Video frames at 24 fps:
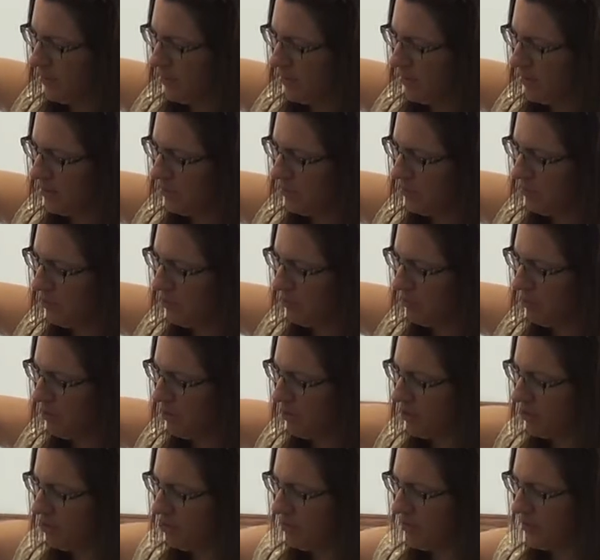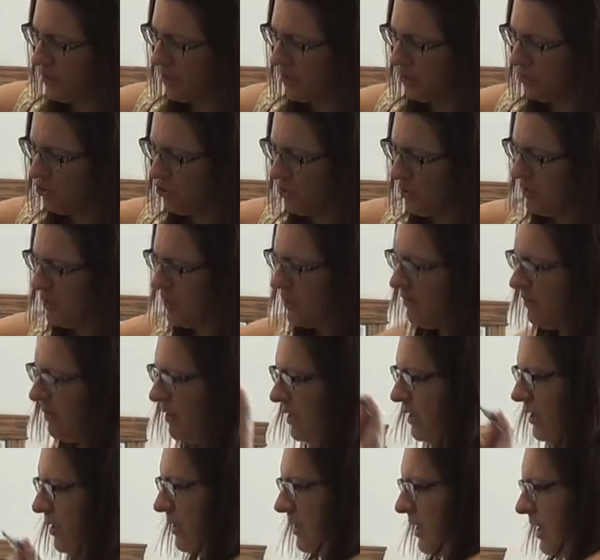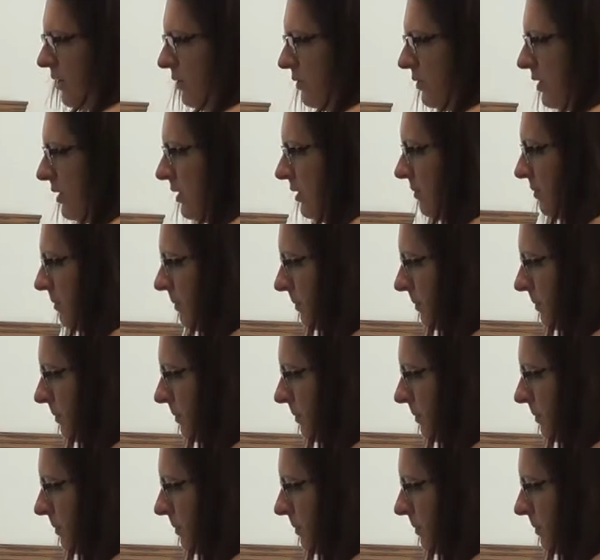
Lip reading: and so your mortgage is actually $70,000.